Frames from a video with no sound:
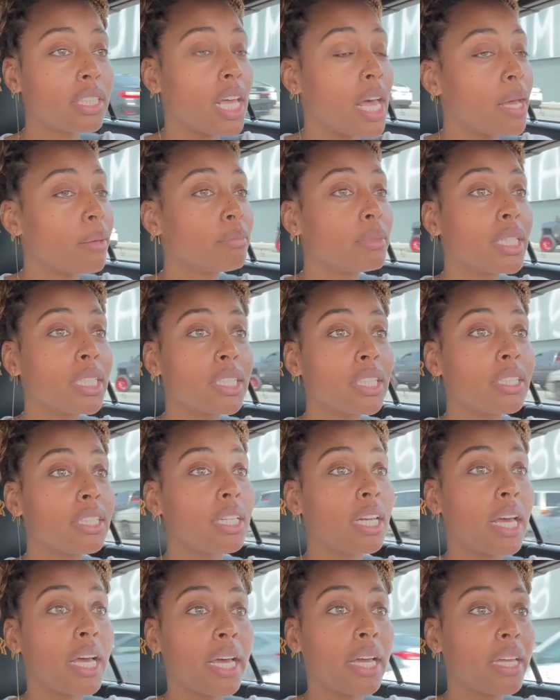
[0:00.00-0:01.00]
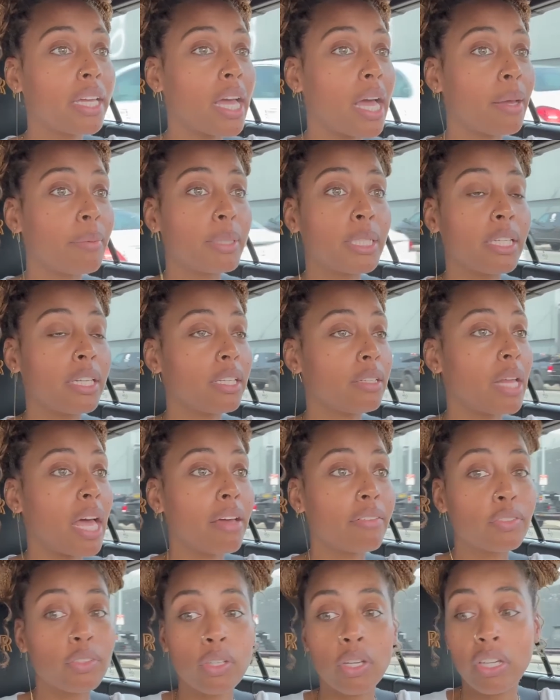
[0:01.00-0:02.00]
I'm not gonna lie. I mean,
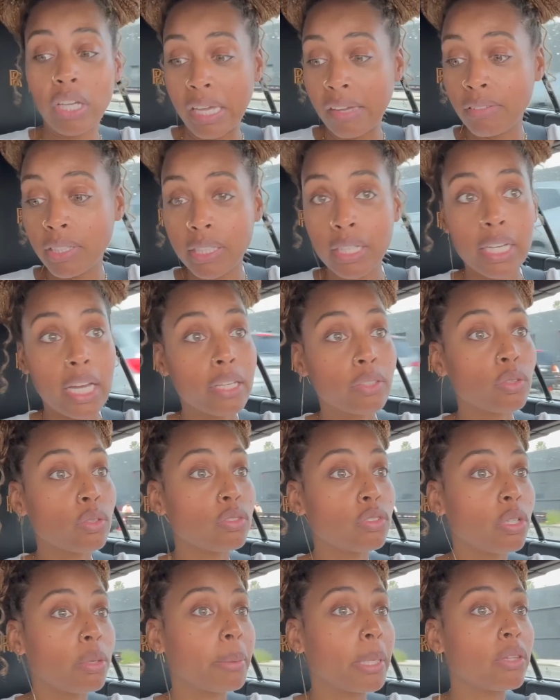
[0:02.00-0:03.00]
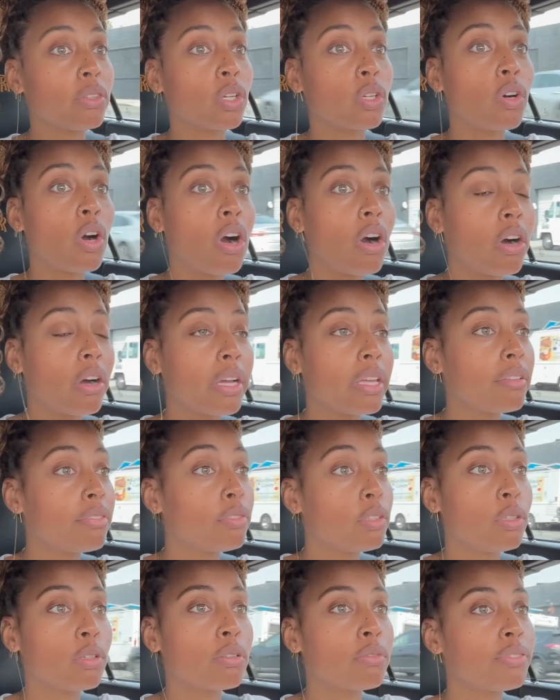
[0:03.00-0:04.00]
after everything I told you about the car, if
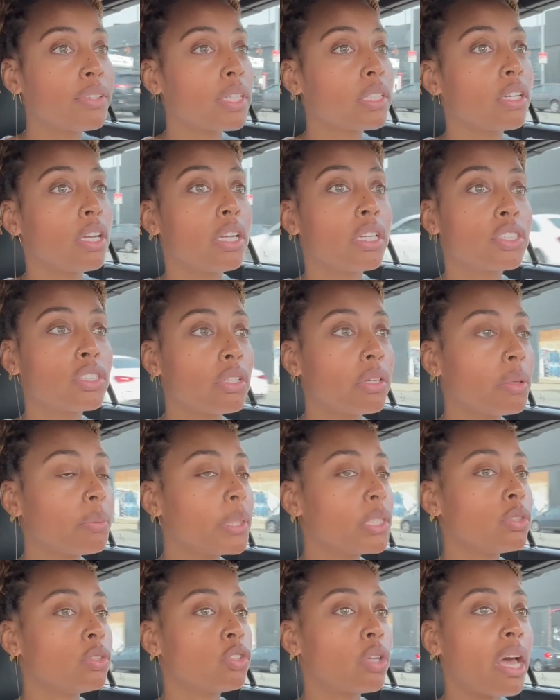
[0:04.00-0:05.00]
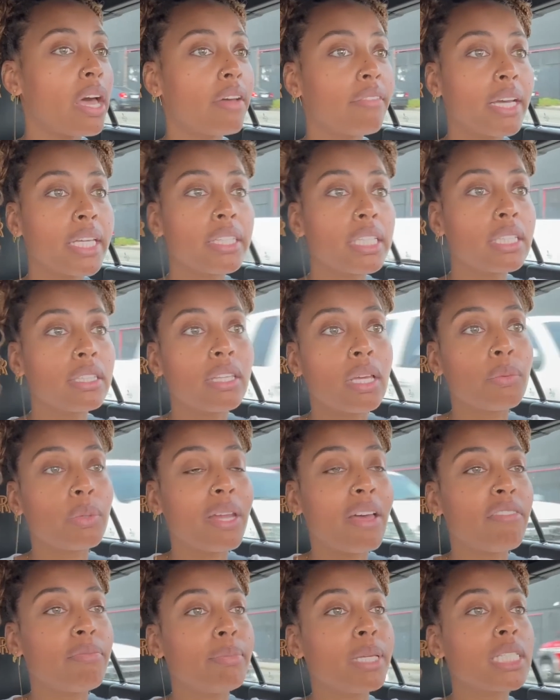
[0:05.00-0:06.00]
you don't feel the luxury when you drive, I think they would
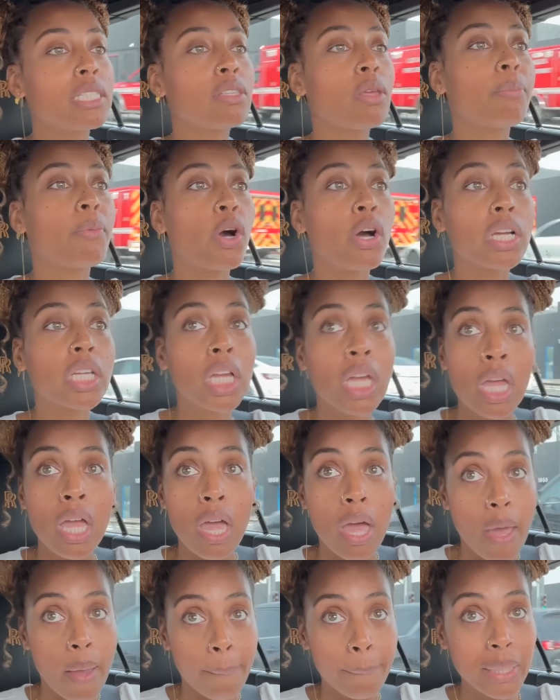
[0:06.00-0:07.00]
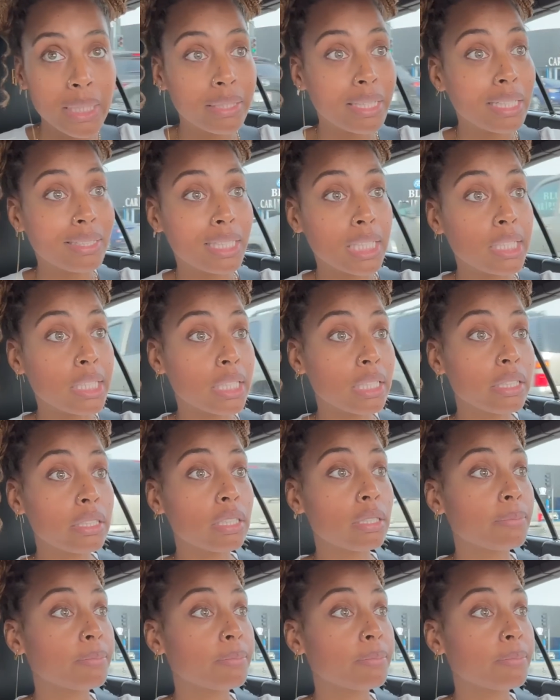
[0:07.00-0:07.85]
have missed the mark, but they didn't.